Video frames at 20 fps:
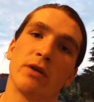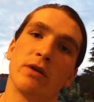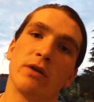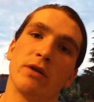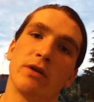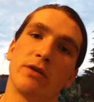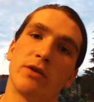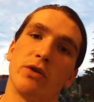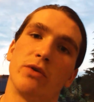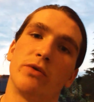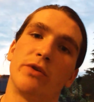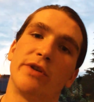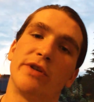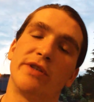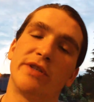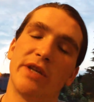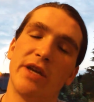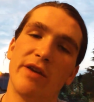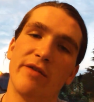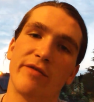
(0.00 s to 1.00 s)
So to
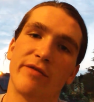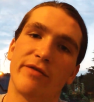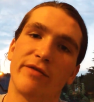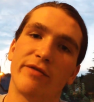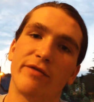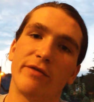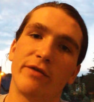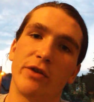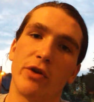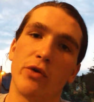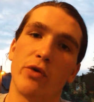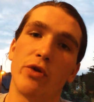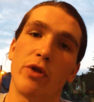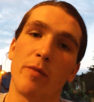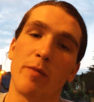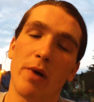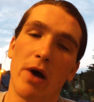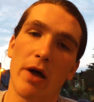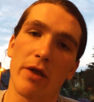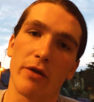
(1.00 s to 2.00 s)
save you the
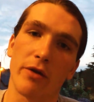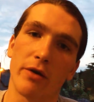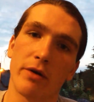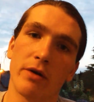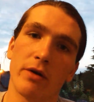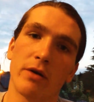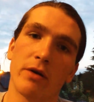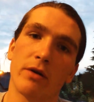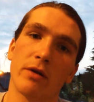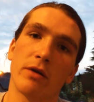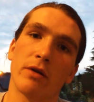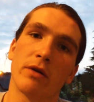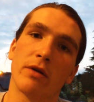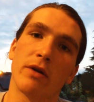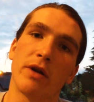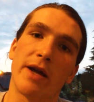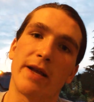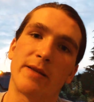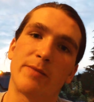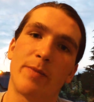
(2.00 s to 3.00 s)
bother,
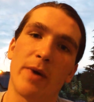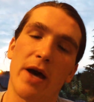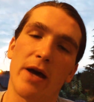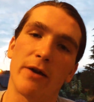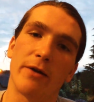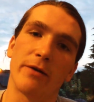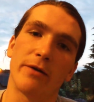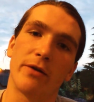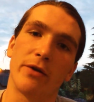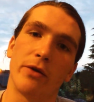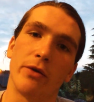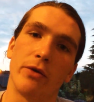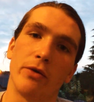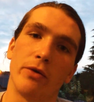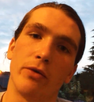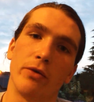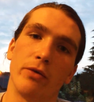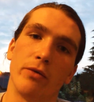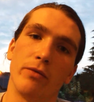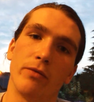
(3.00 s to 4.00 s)
it's better
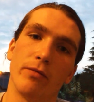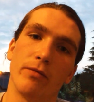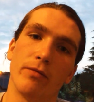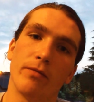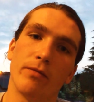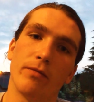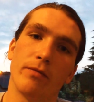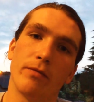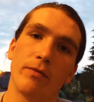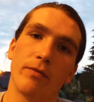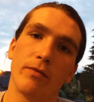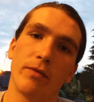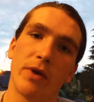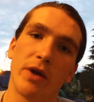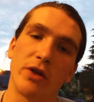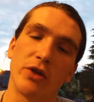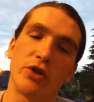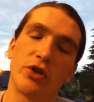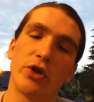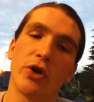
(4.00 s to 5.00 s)
to
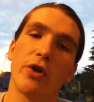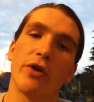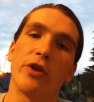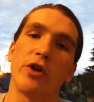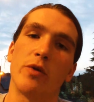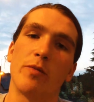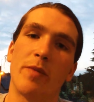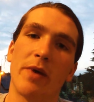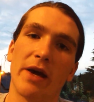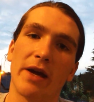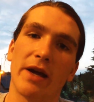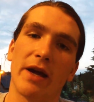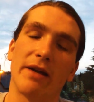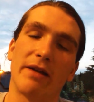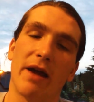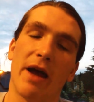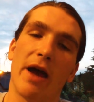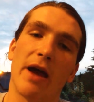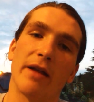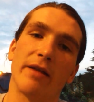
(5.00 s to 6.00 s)
ensure that you pick a
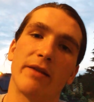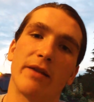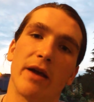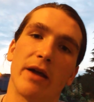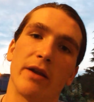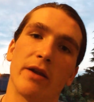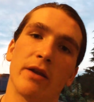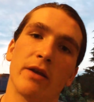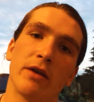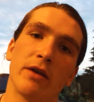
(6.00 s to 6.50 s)
diet that